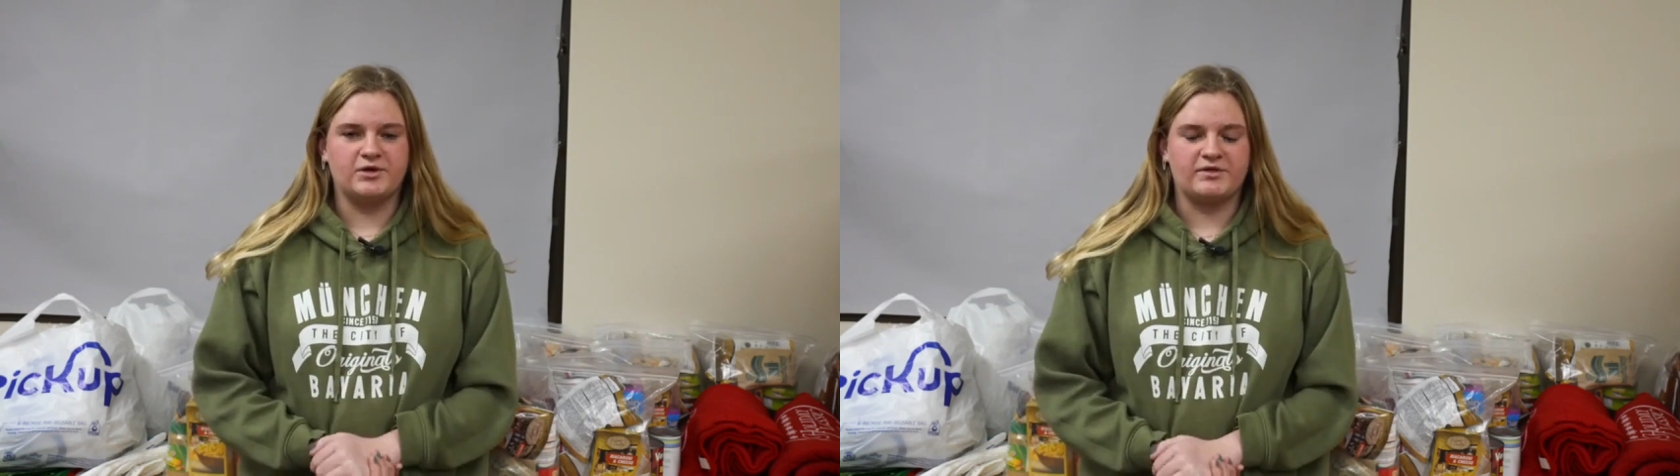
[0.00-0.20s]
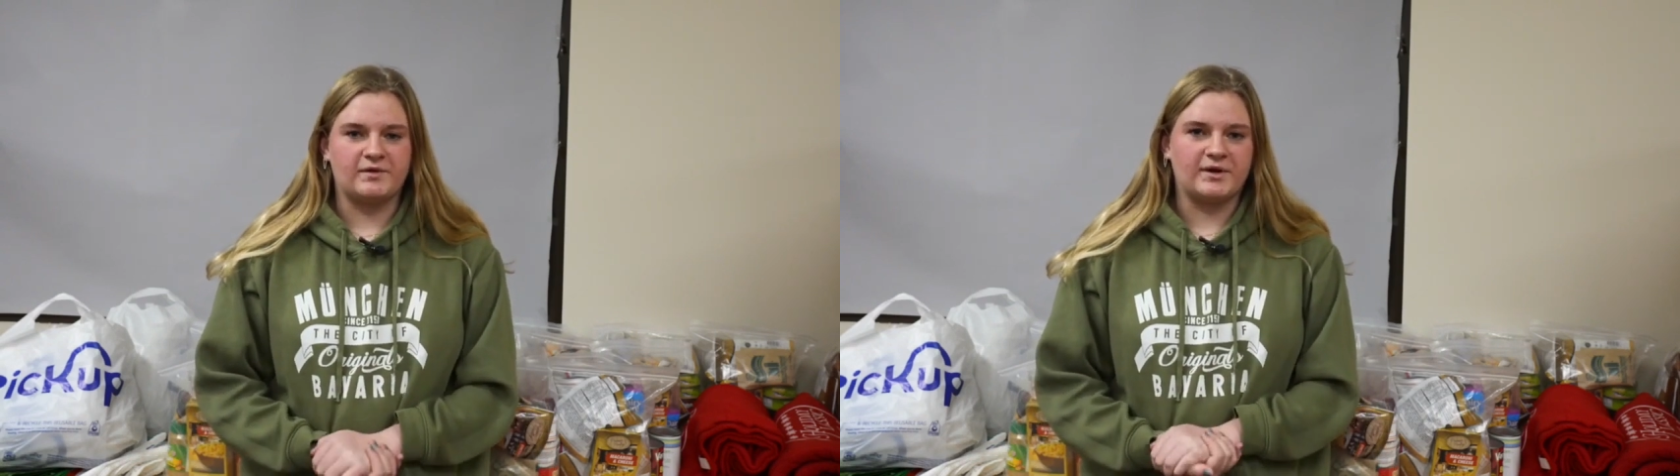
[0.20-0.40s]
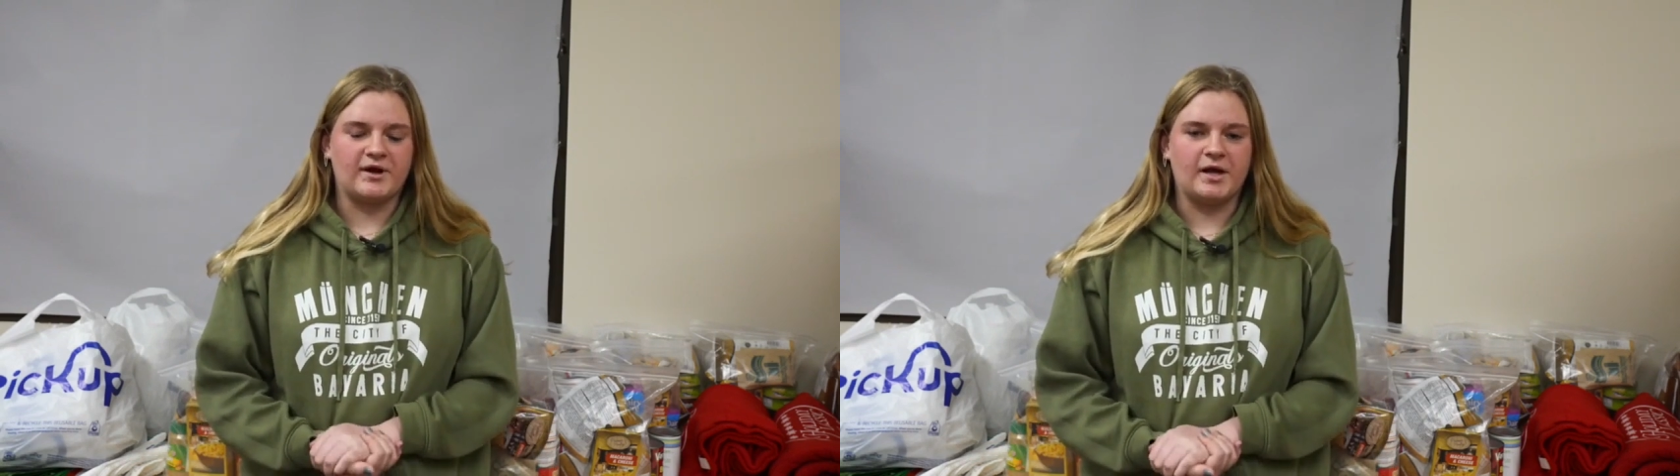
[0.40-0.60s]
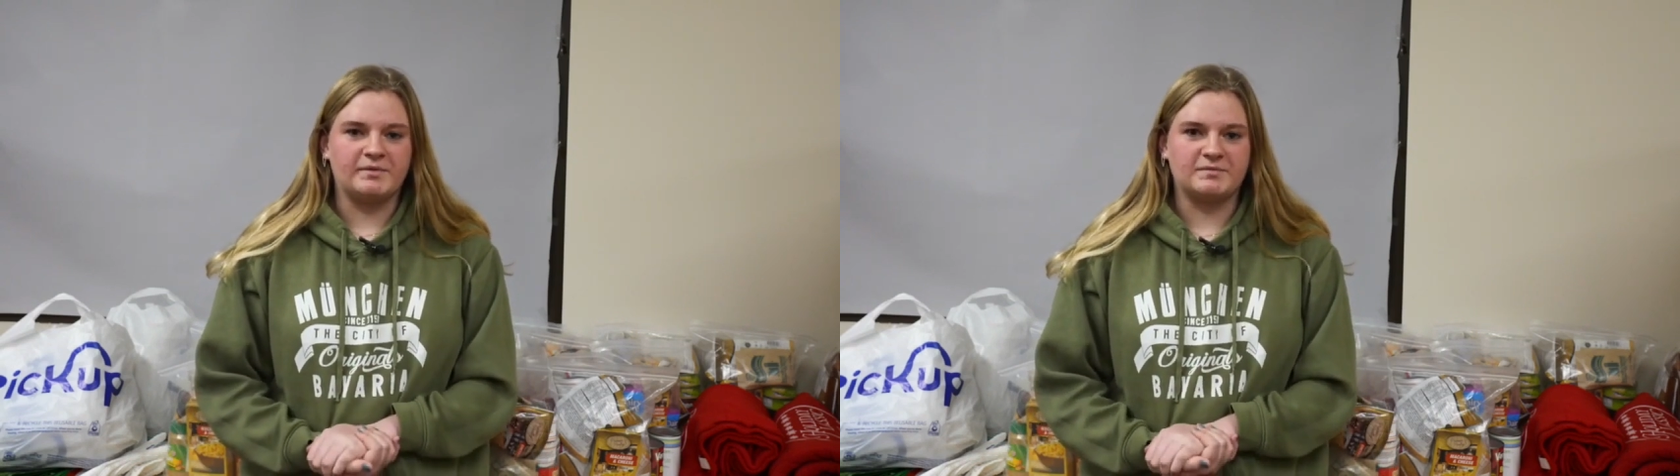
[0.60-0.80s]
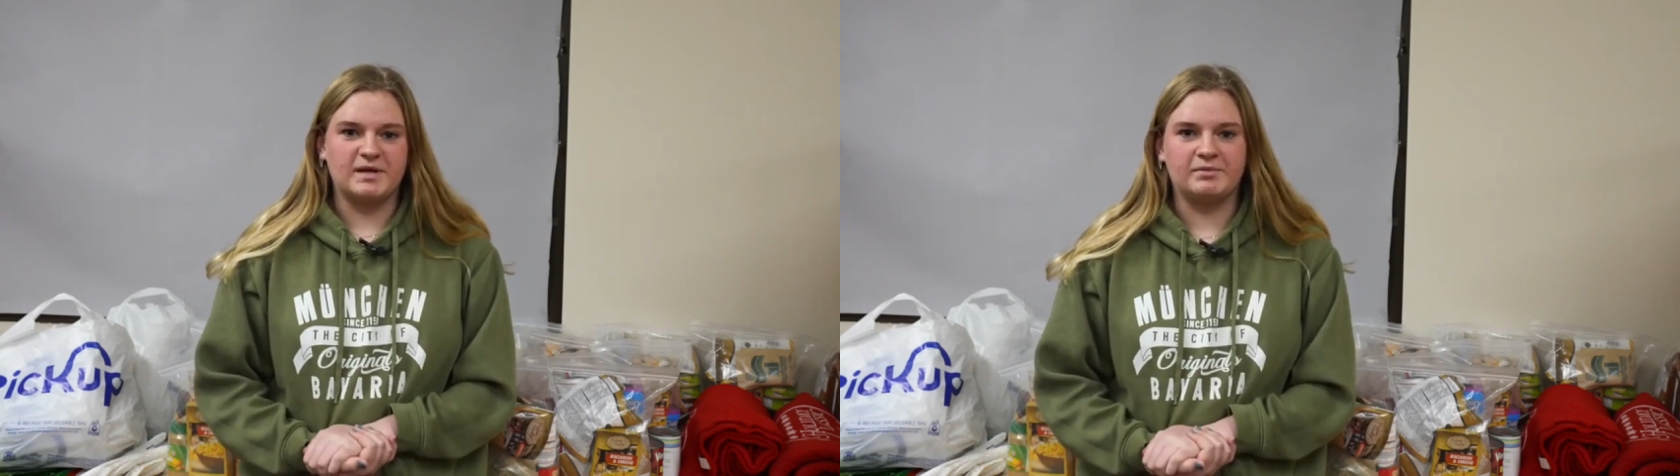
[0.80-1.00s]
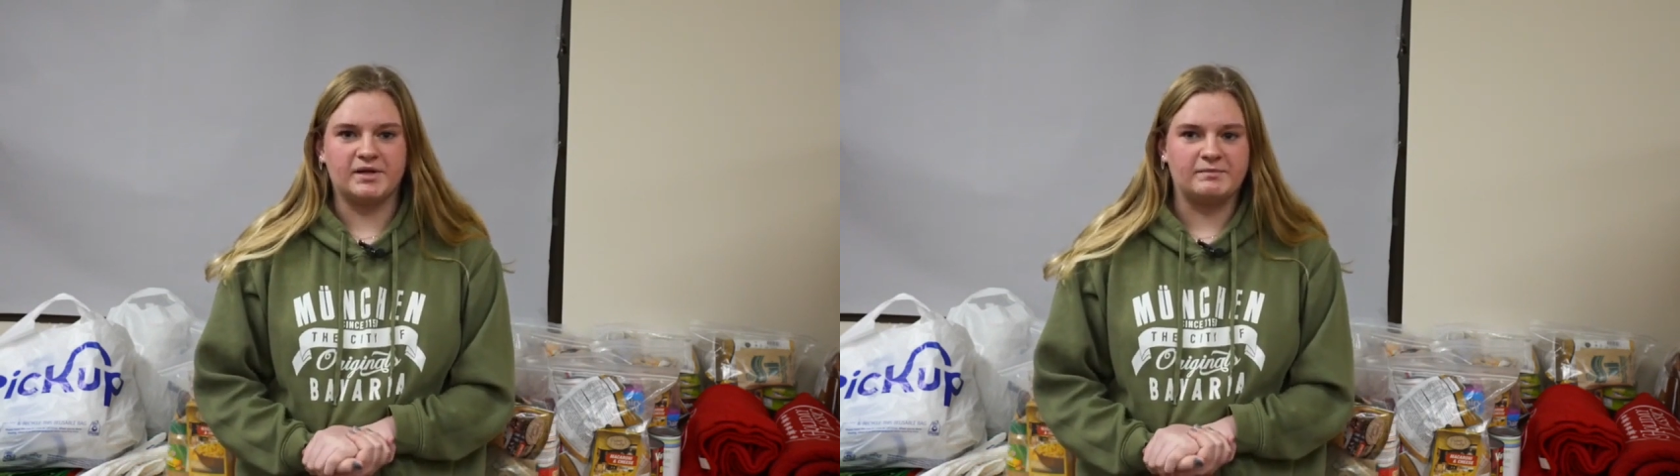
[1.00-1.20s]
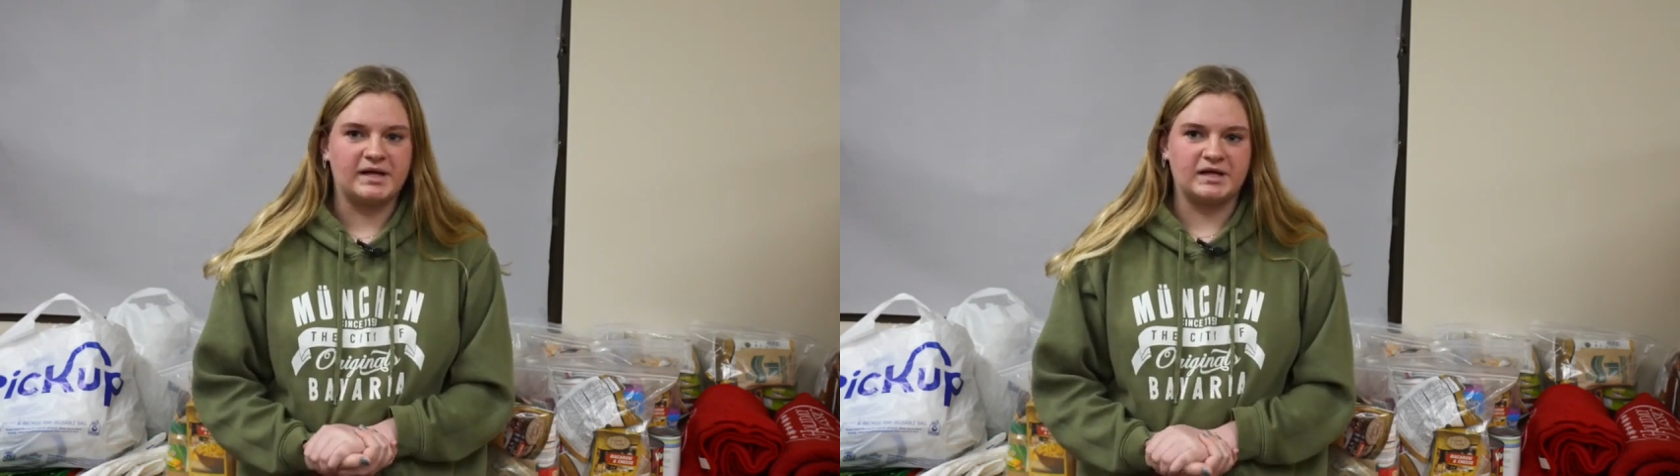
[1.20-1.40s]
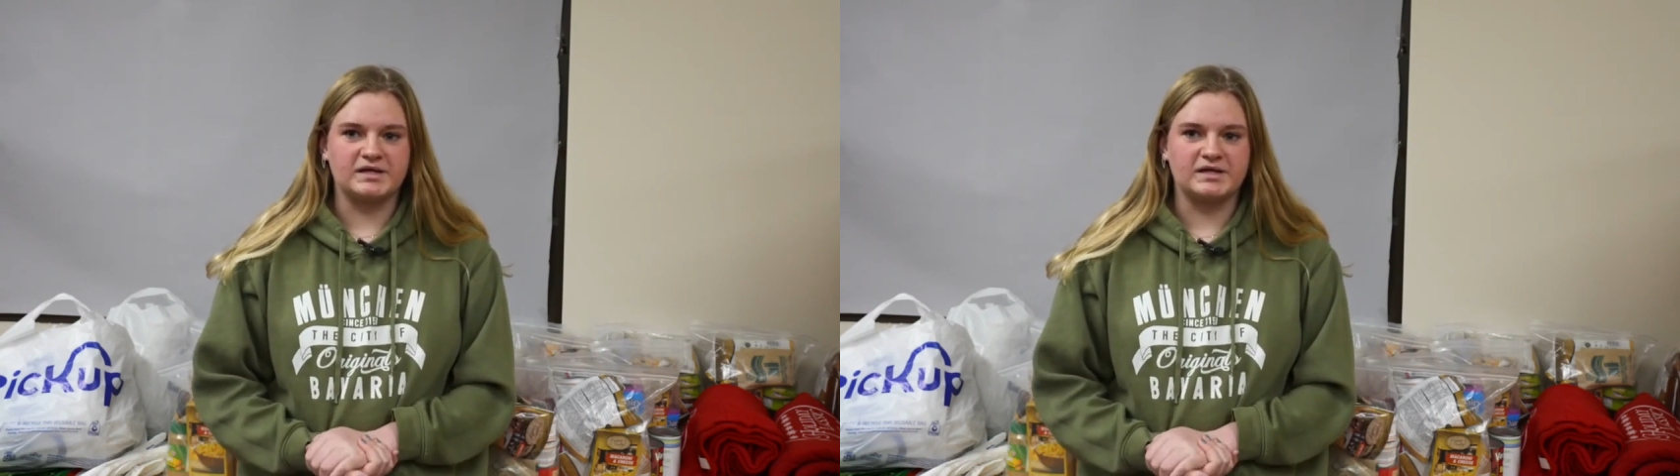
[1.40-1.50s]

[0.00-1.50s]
know that we are helping people and making a